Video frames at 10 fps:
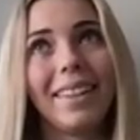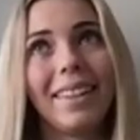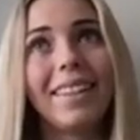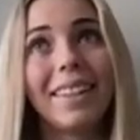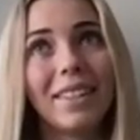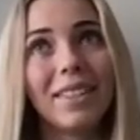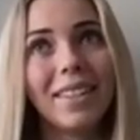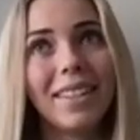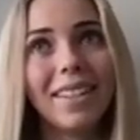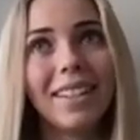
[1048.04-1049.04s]
it's
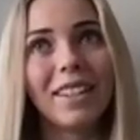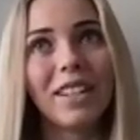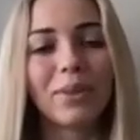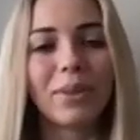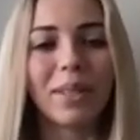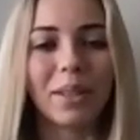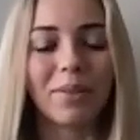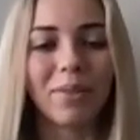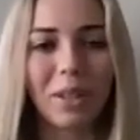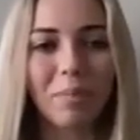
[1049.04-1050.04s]
interesting to hear everyone's like
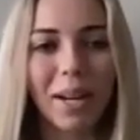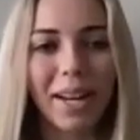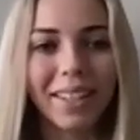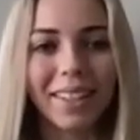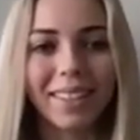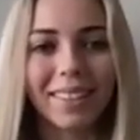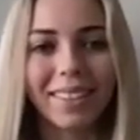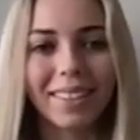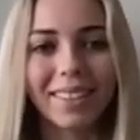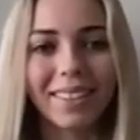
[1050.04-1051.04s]
feedback
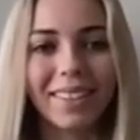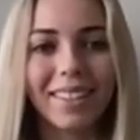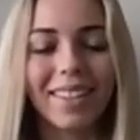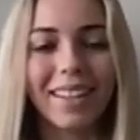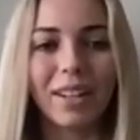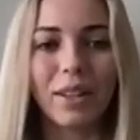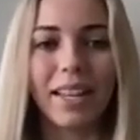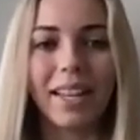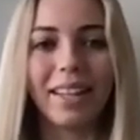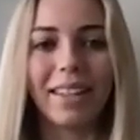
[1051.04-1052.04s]
and see how
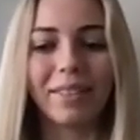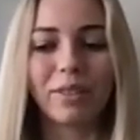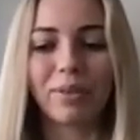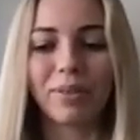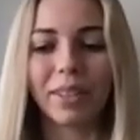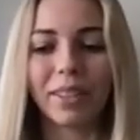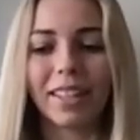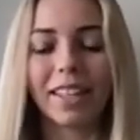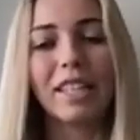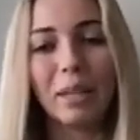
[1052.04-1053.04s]
they refer
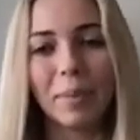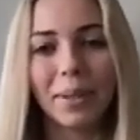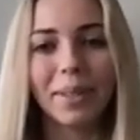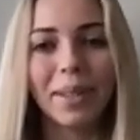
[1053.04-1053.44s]
like in emails.